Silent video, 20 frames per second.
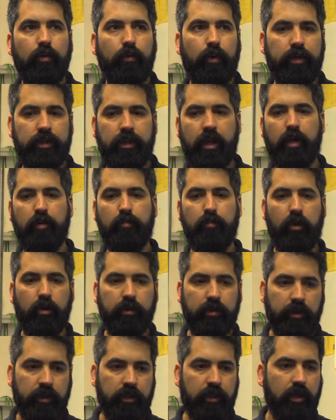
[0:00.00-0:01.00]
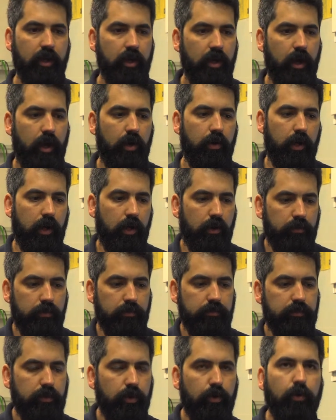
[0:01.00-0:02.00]
where they are modeling
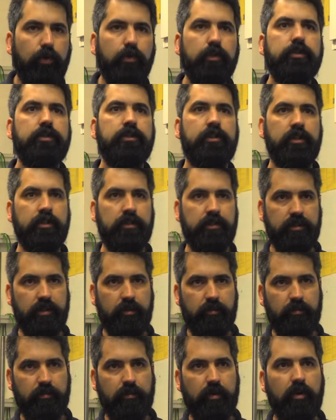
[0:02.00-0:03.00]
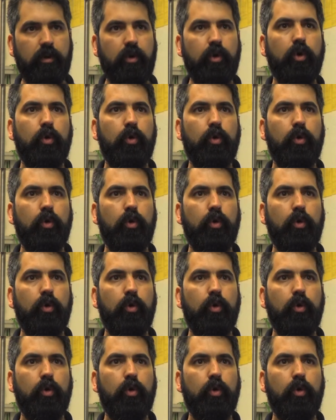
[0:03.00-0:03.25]
how the whole system